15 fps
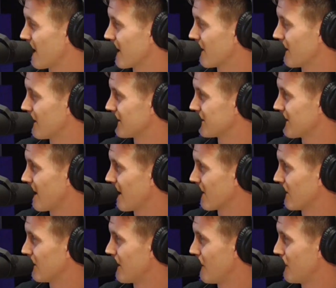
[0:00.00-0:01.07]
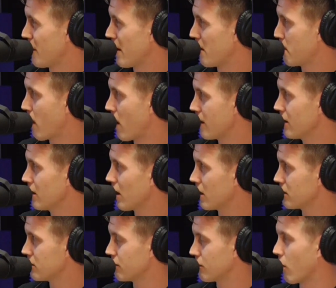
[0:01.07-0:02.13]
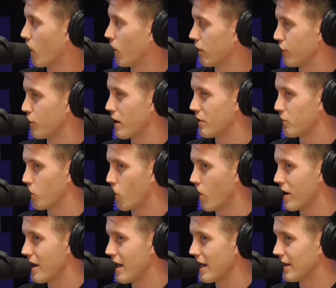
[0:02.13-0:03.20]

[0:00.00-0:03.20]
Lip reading: So hang on. If you had a pint glass of gold, if you had one